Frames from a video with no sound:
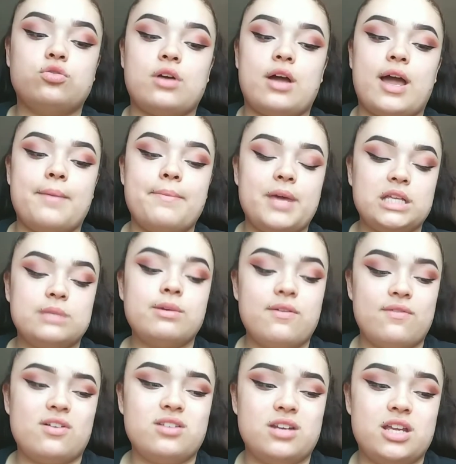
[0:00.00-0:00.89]
I mix my
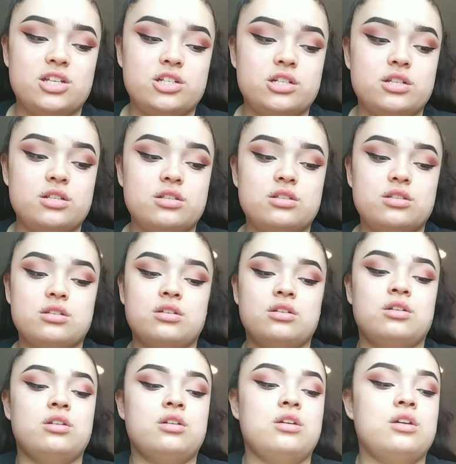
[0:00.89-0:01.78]
foundations.
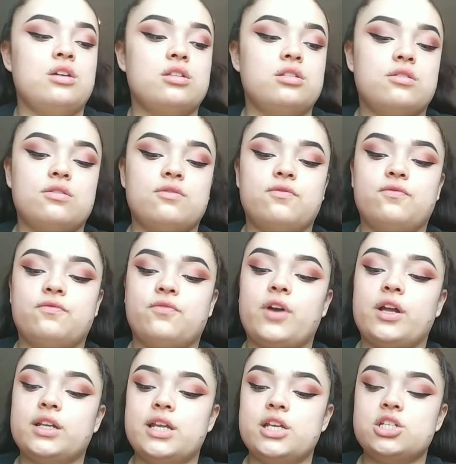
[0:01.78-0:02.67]
The
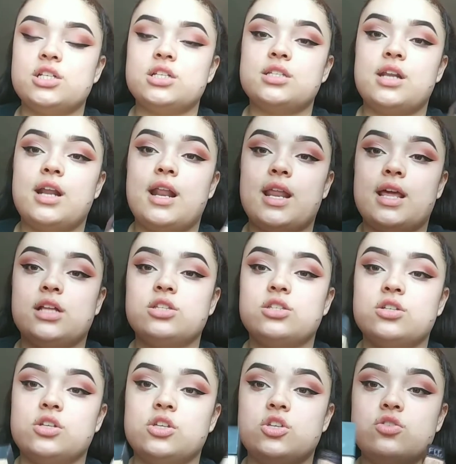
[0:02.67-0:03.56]
foundations that I like
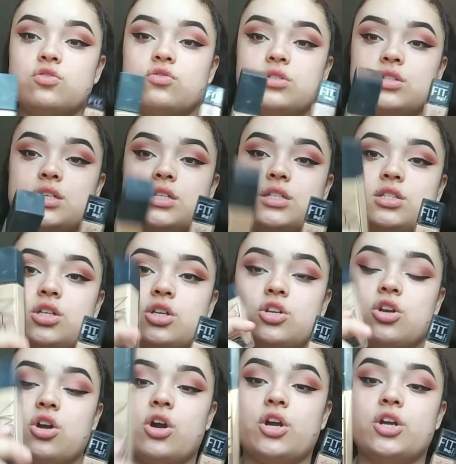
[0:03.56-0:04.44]
to use is the
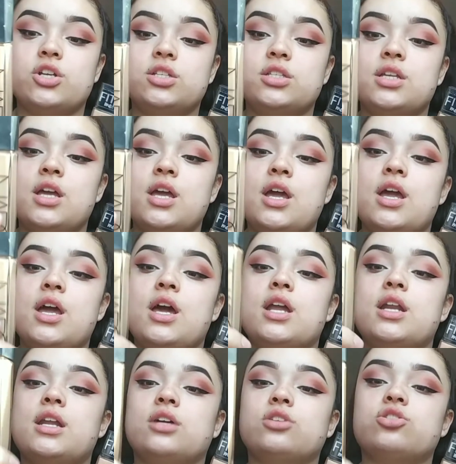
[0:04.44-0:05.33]
Nars
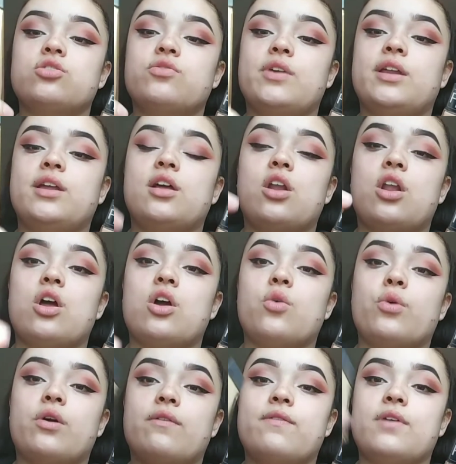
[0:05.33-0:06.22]
Natural Radiant
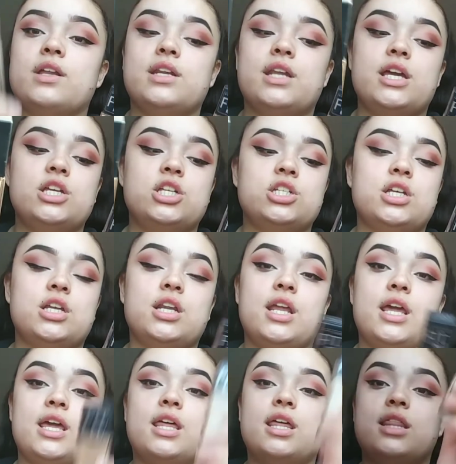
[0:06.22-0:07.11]
Longwear Foundation
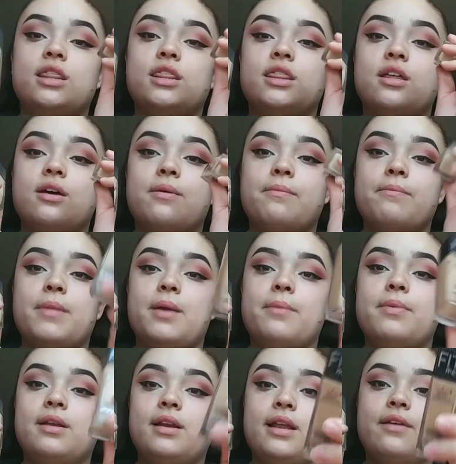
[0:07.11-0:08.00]
and the
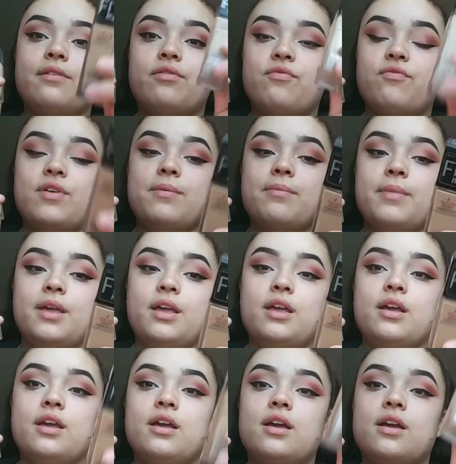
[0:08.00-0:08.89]
Maybelline Fit Me